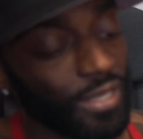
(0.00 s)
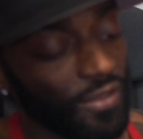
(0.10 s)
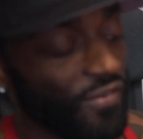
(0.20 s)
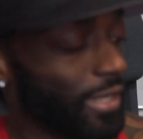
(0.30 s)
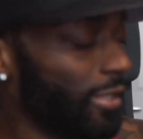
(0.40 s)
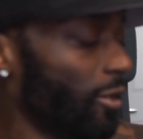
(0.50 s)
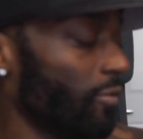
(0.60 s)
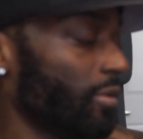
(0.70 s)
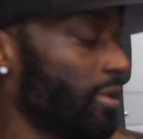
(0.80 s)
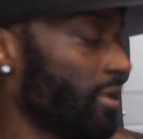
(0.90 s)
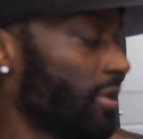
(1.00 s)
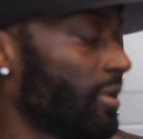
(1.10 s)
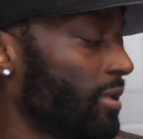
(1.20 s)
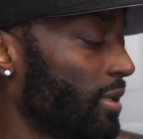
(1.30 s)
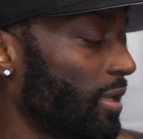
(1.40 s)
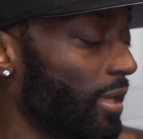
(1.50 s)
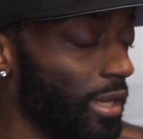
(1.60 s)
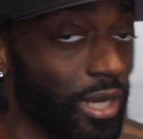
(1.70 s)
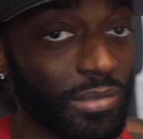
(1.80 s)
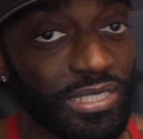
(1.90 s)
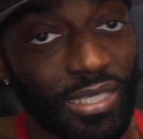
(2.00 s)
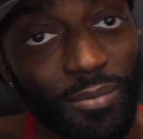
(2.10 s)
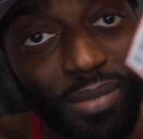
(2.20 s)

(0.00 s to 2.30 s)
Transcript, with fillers: If I don't, I'm gonna send it